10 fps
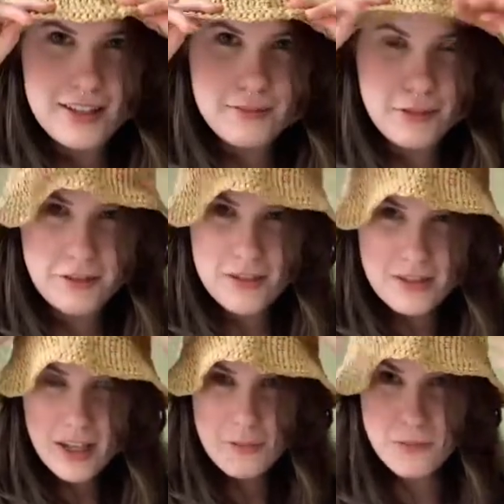My first
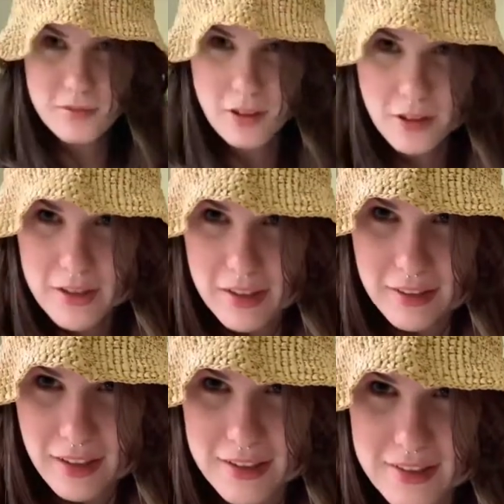time, oh, I think
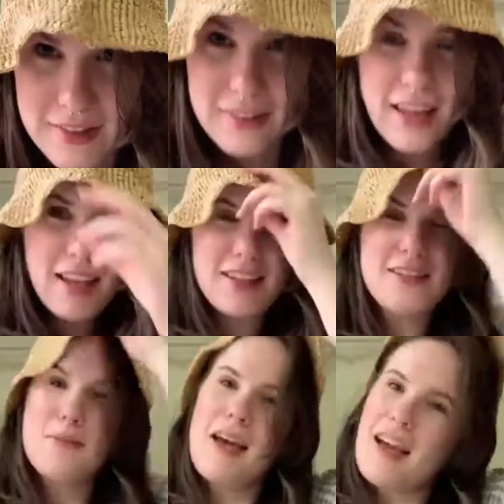that's, that is
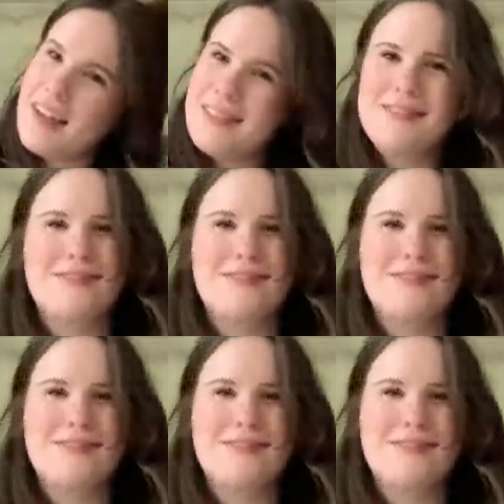the back.